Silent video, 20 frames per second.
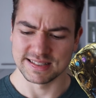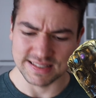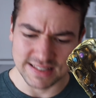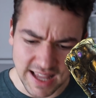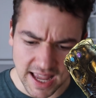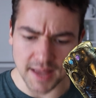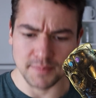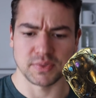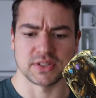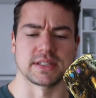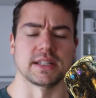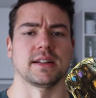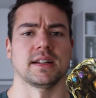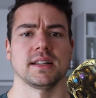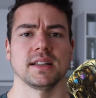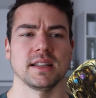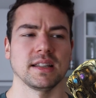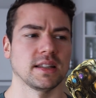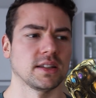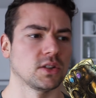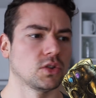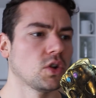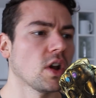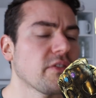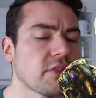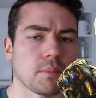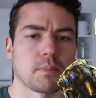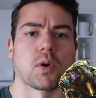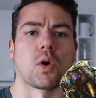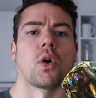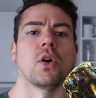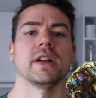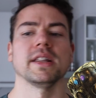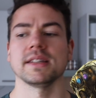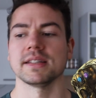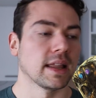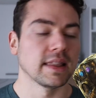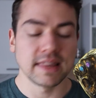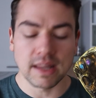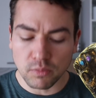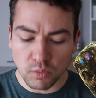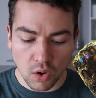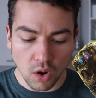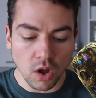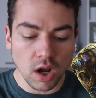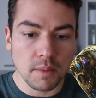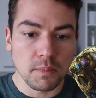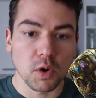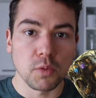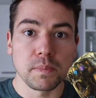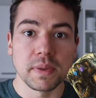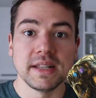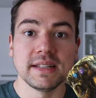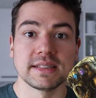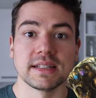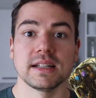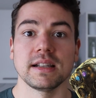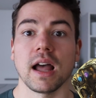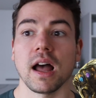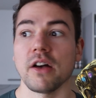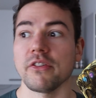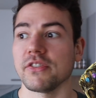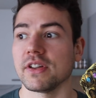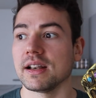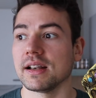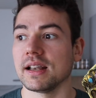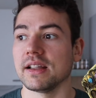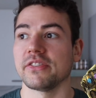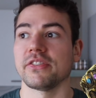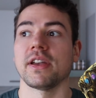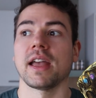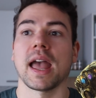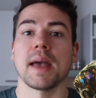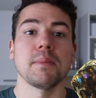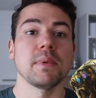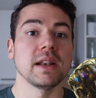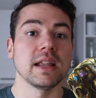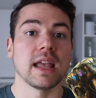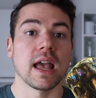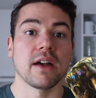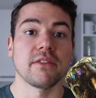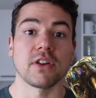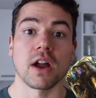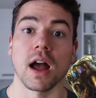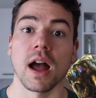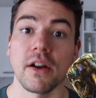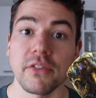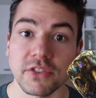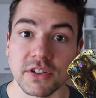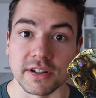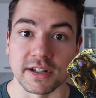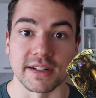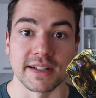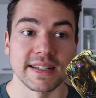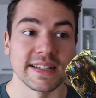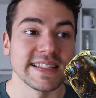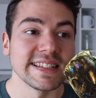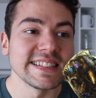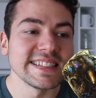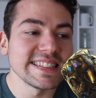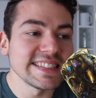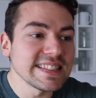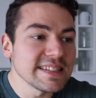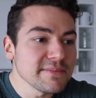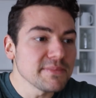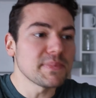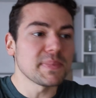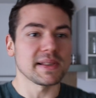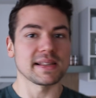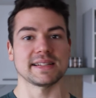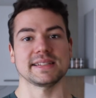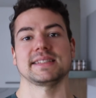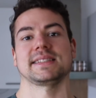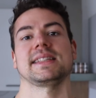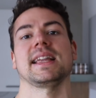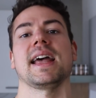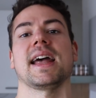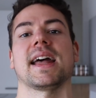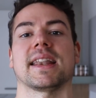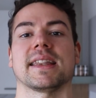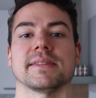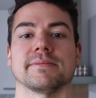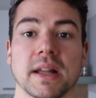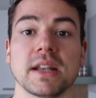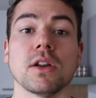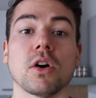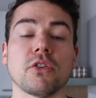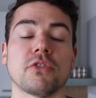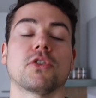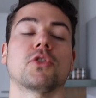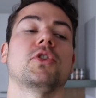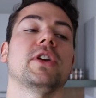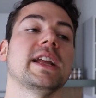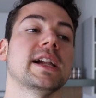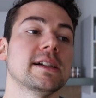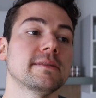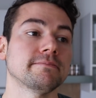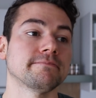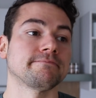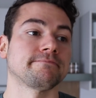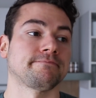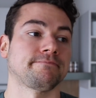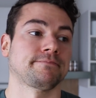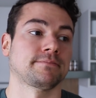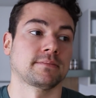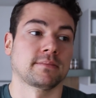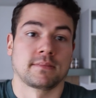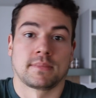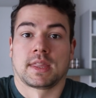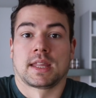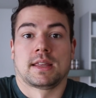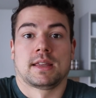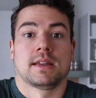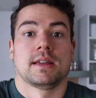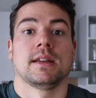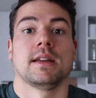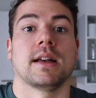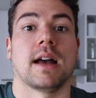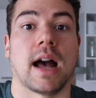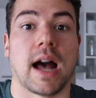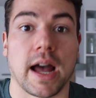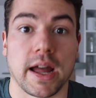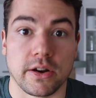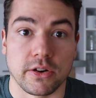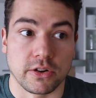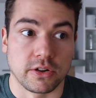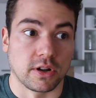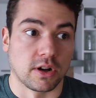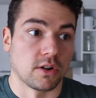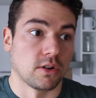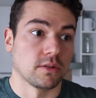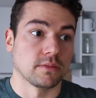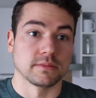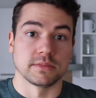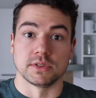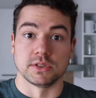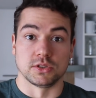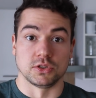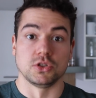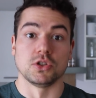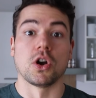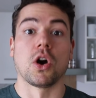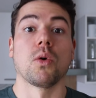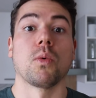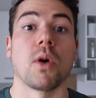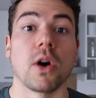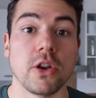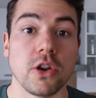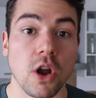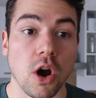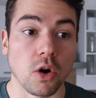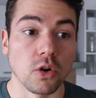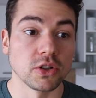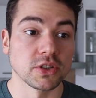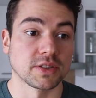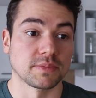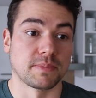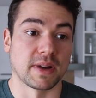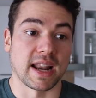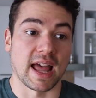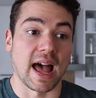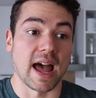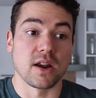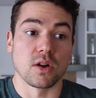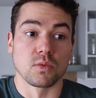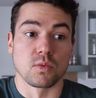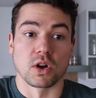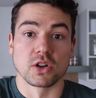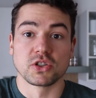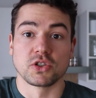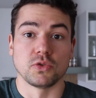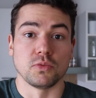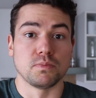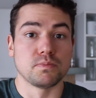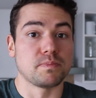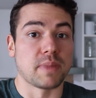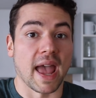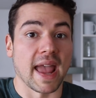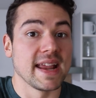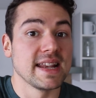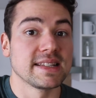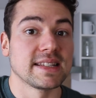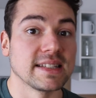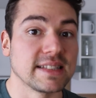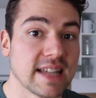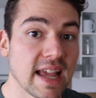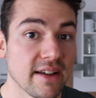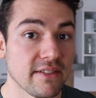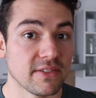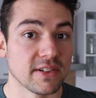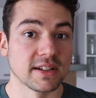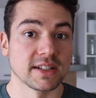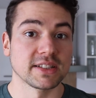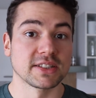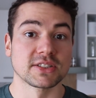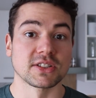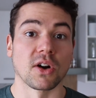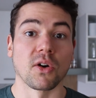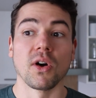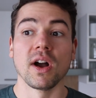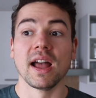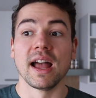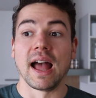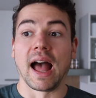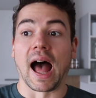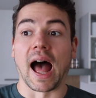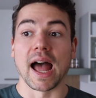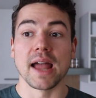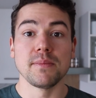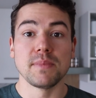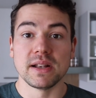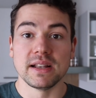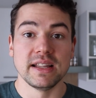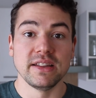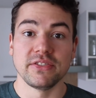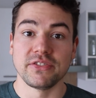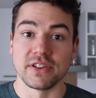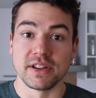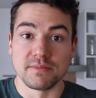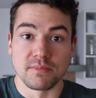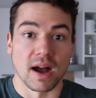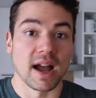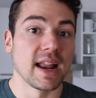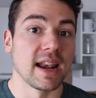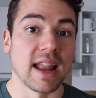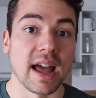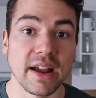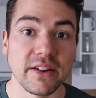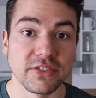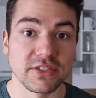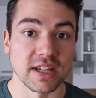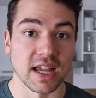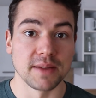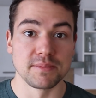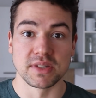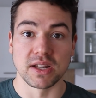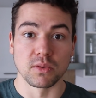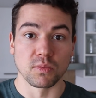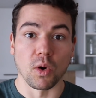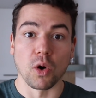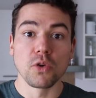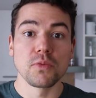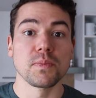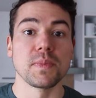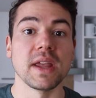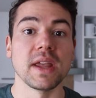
damn son, you have a point, and then we're all about peace and love and live happily ever after. Simple as that. But no, for real, I don't know, no one knows, but I don't want to paint the devil, so I believe in my lifetime there won't